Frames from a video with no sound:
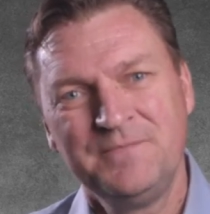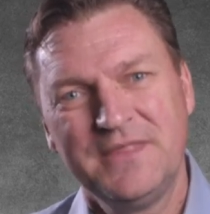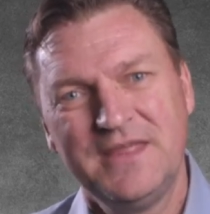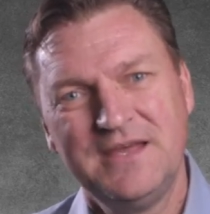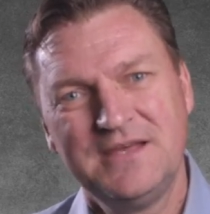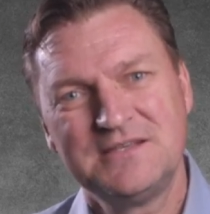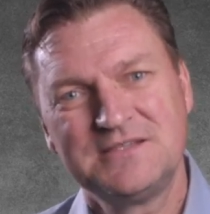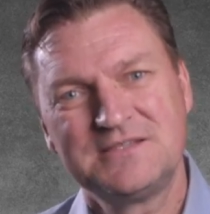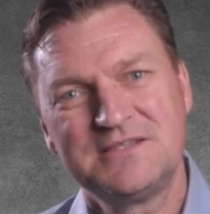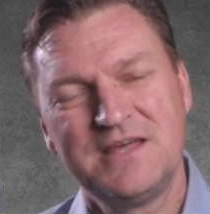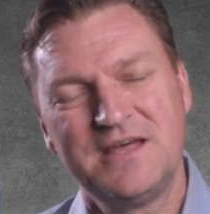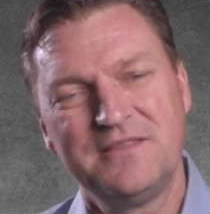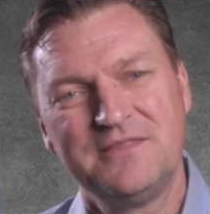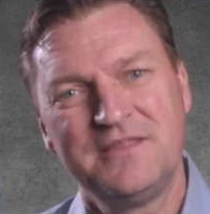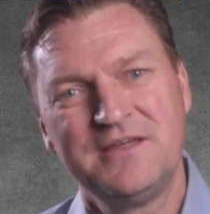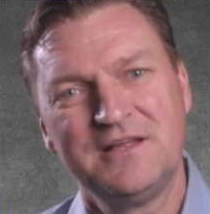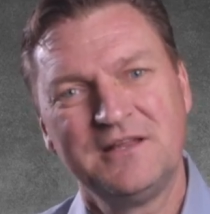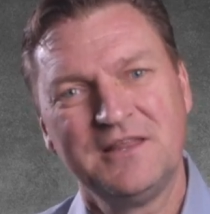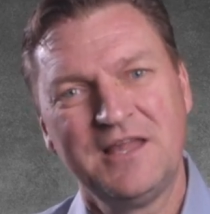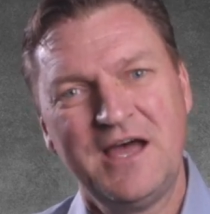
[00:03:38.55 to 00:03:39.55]
is that
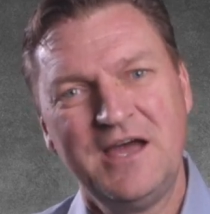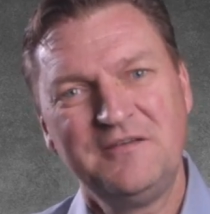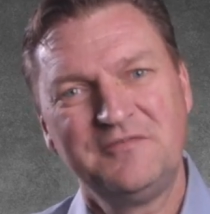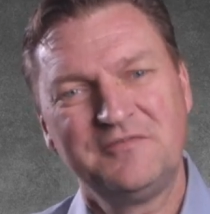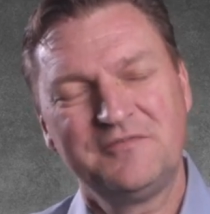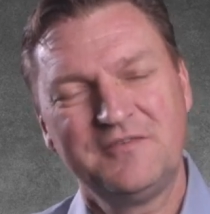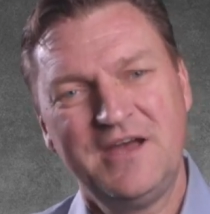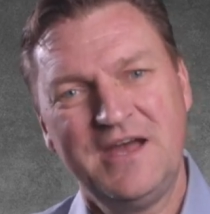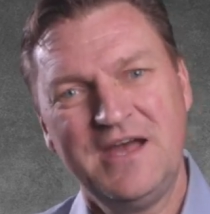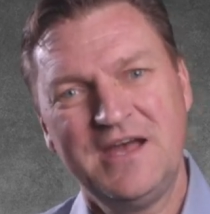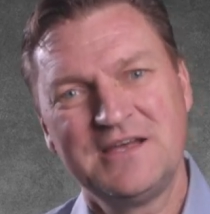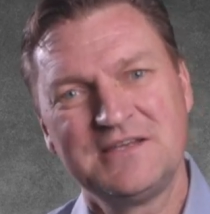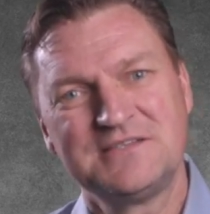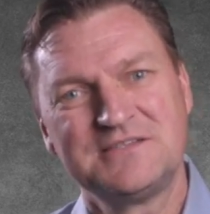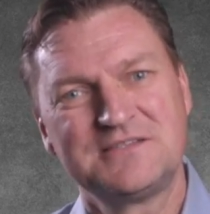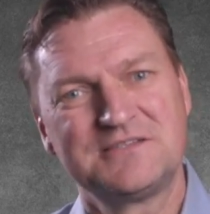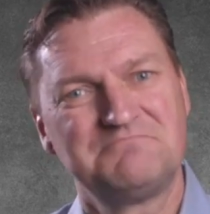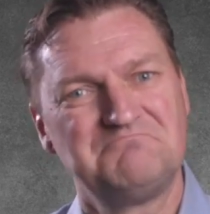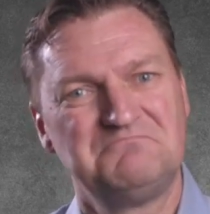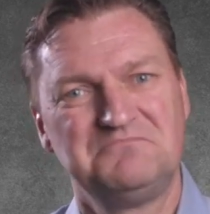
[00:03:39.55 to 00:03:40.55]
their life
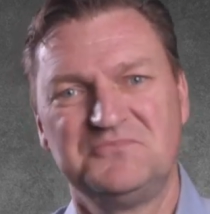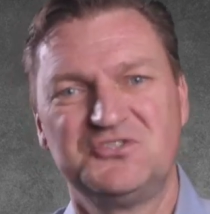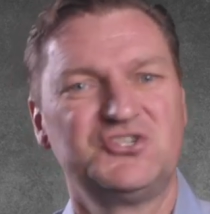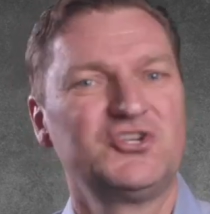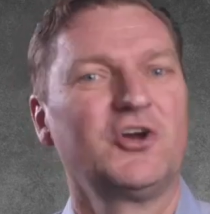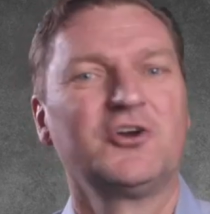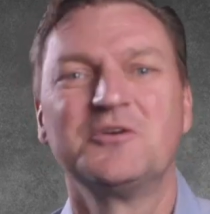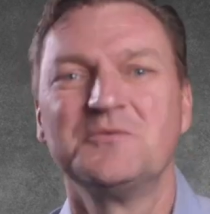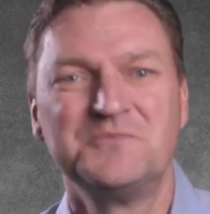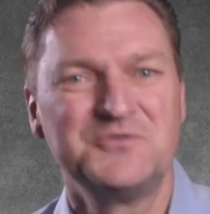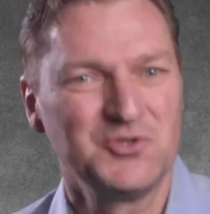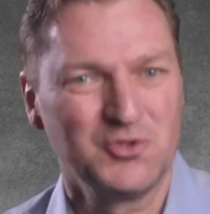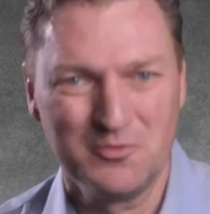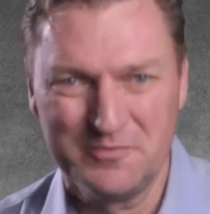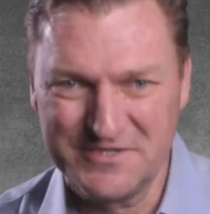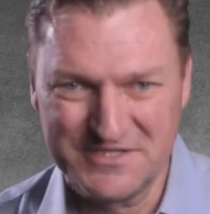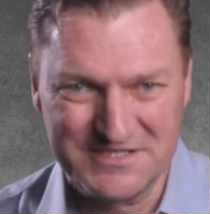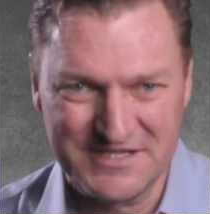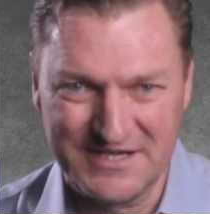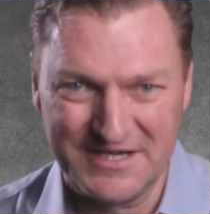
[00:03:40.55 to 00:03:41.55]
has shock
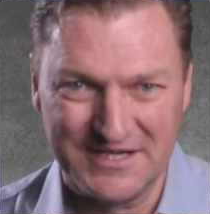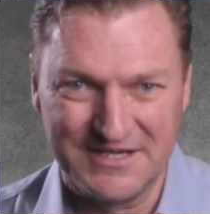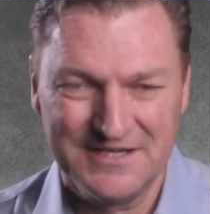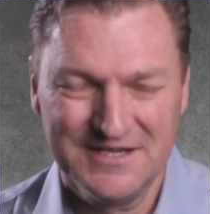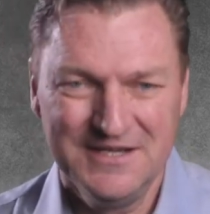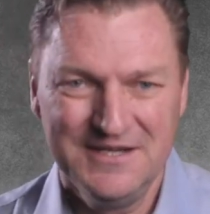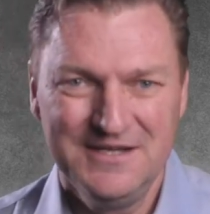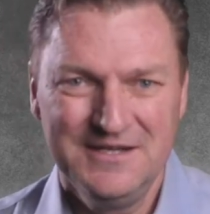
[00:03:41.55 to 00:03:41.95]
absorbers in it.